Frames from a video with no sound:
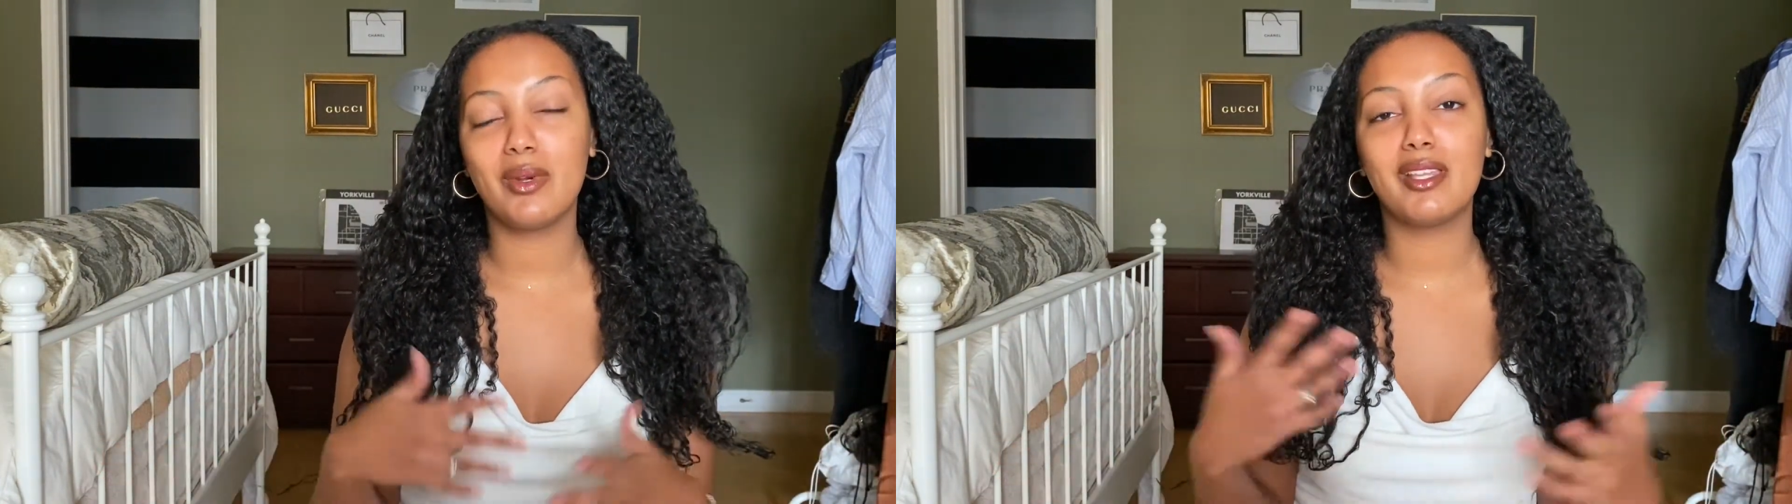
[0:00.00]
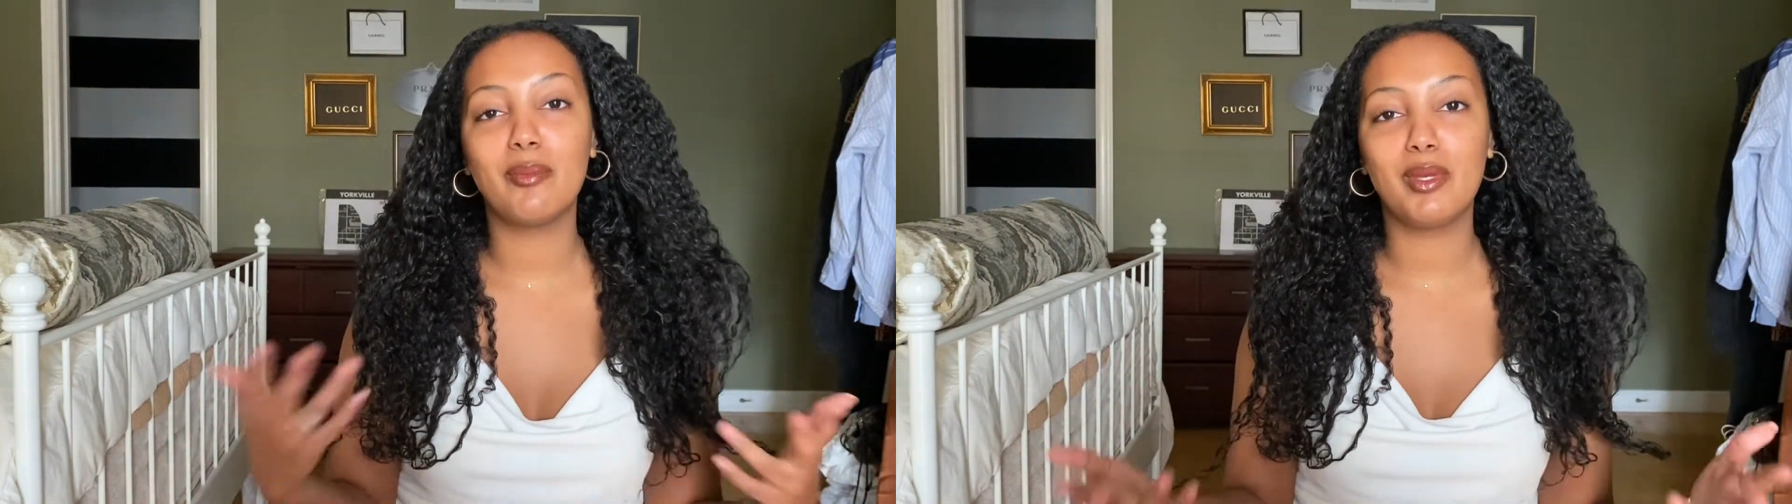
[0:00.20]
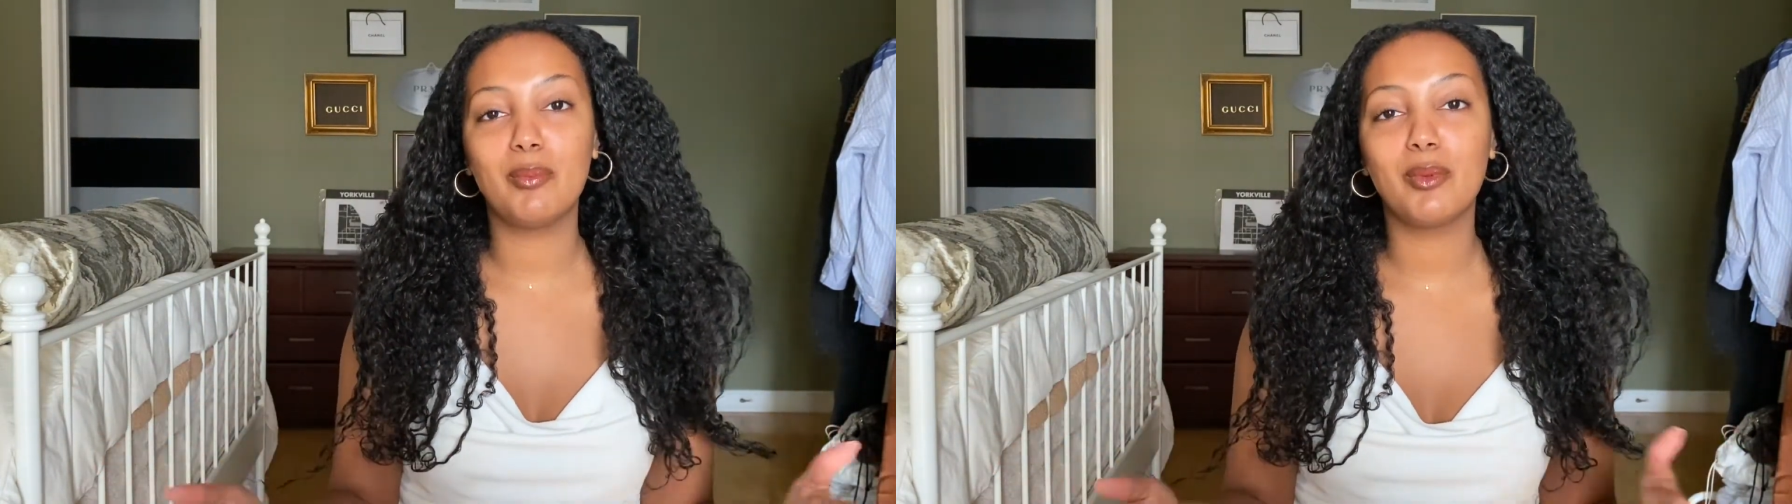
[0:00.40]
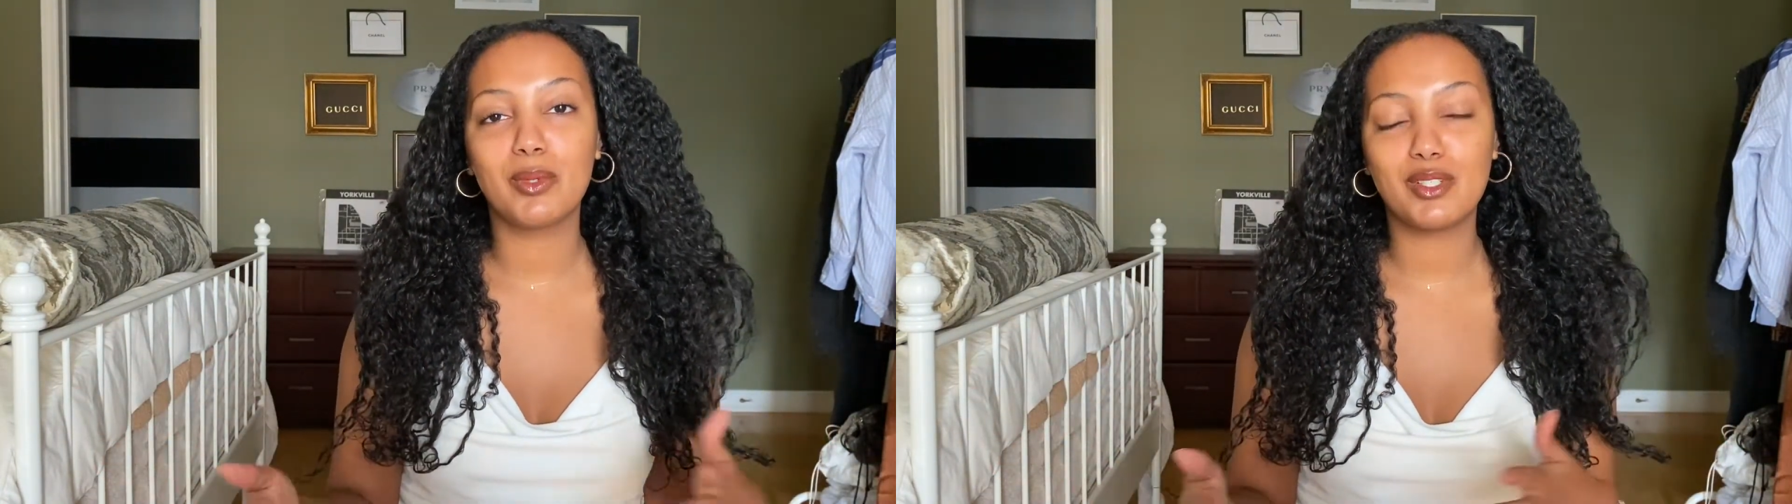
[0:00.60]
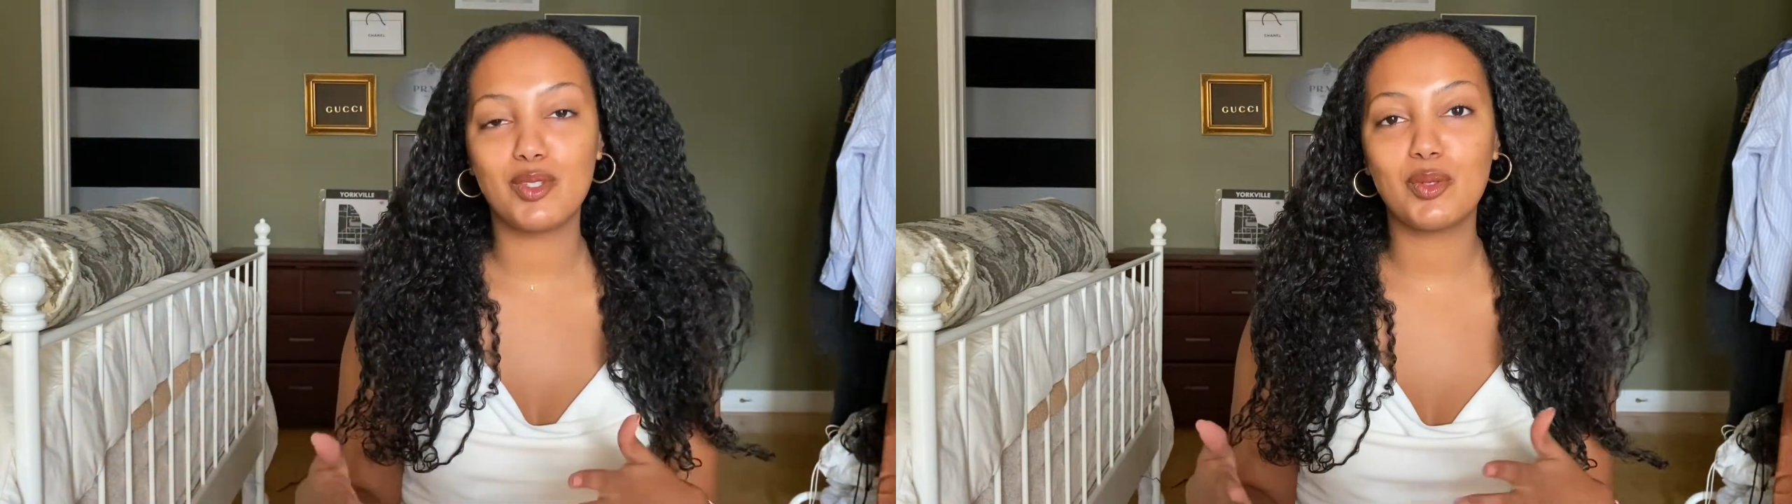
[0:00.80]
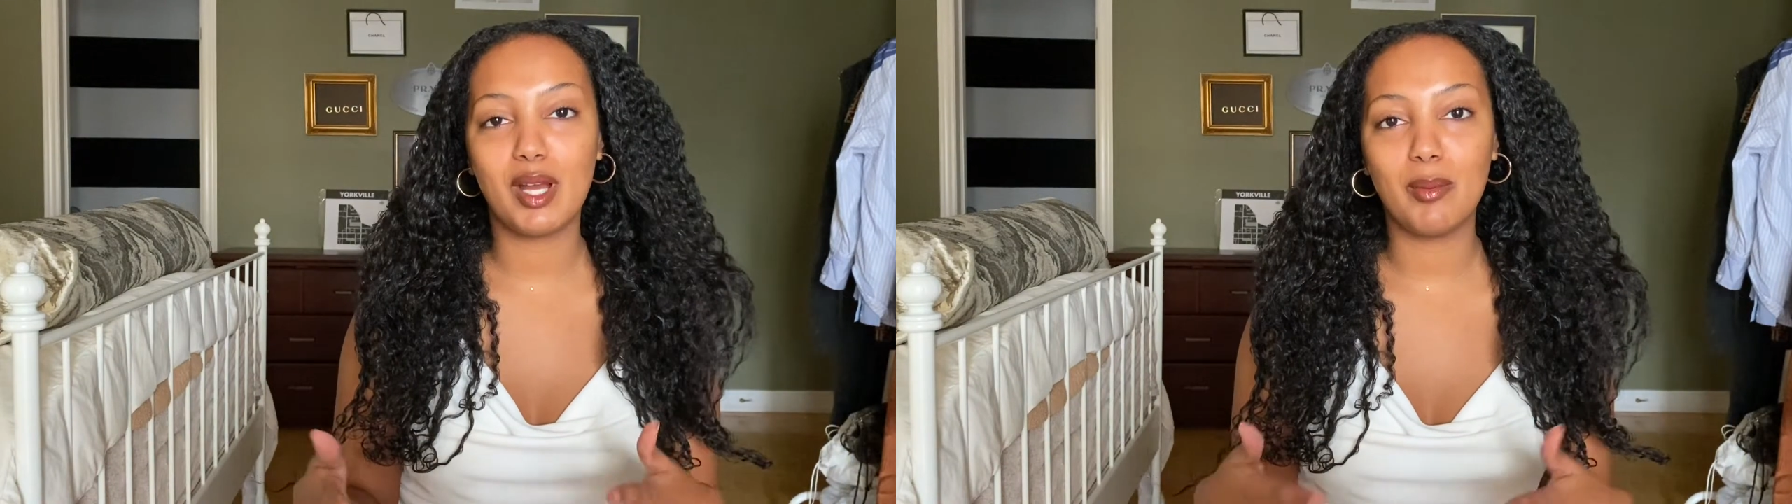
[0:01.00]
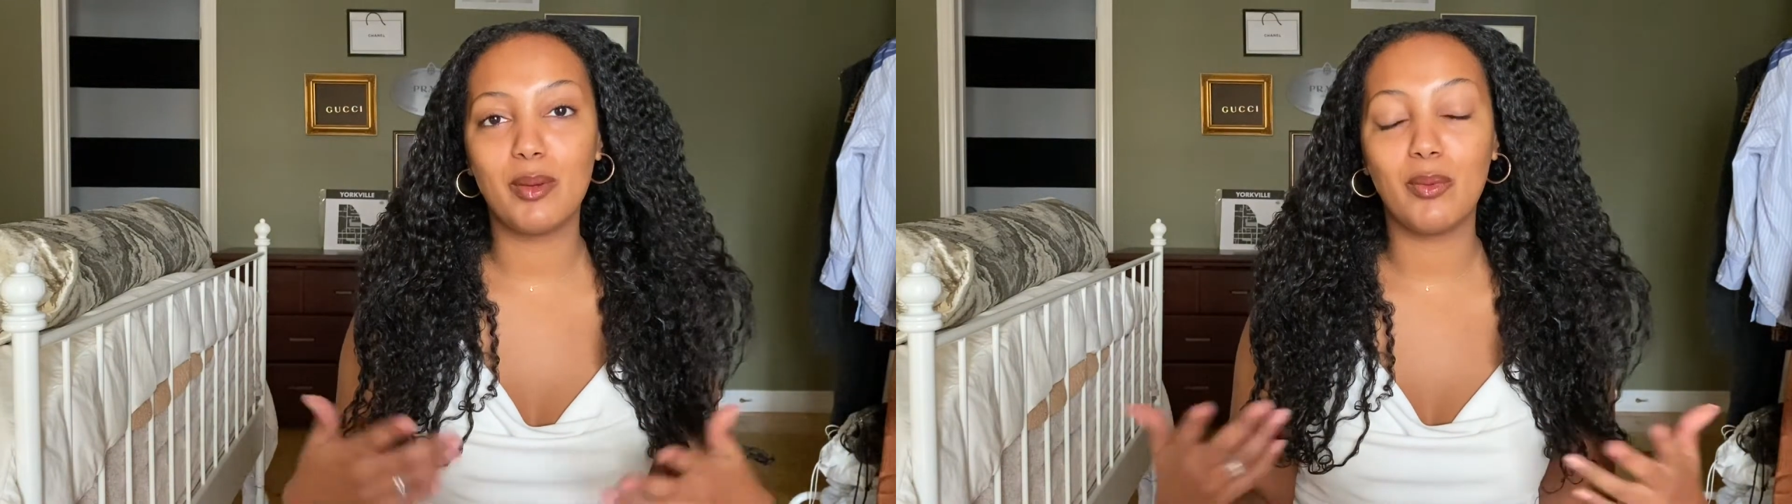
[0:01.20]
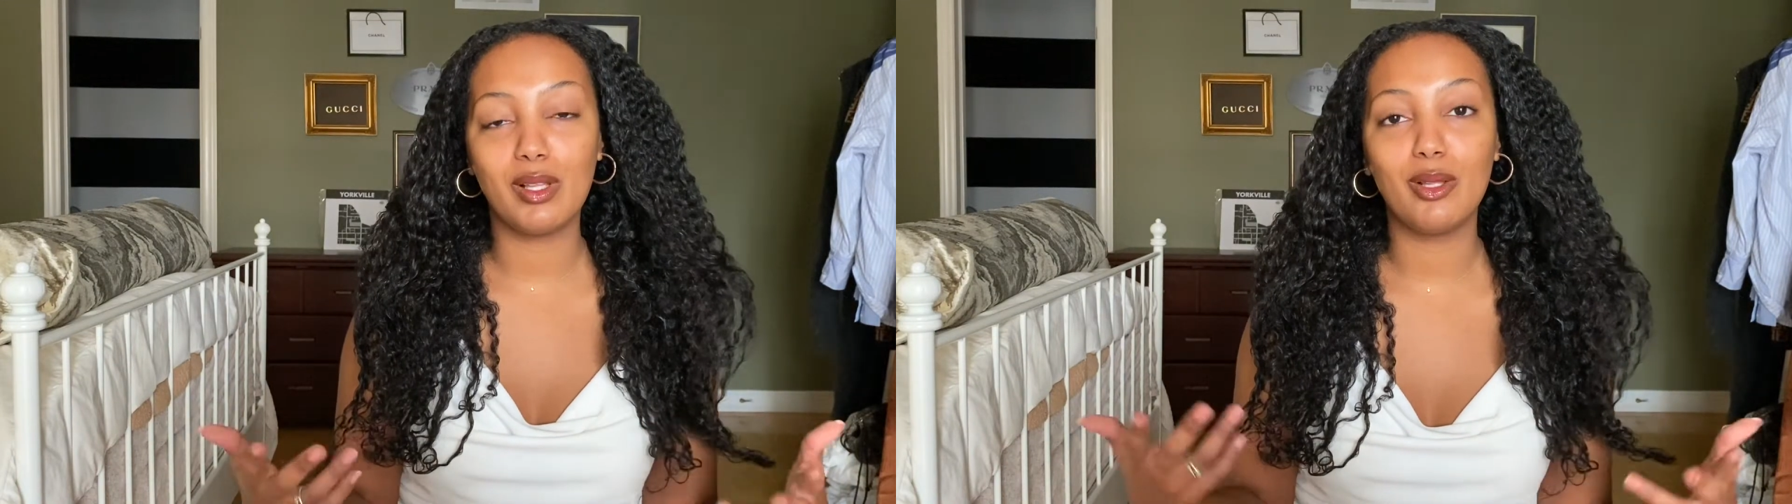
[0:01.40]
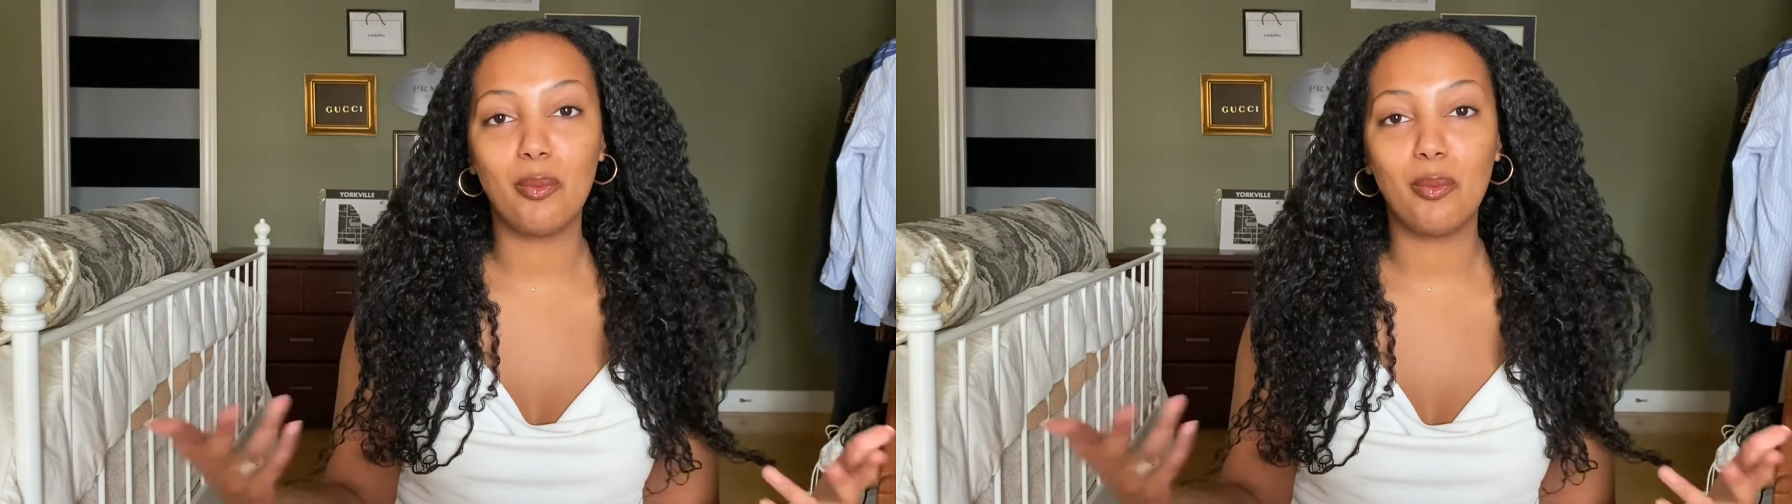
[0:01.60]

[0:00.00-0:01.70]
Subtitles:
that people were describing what low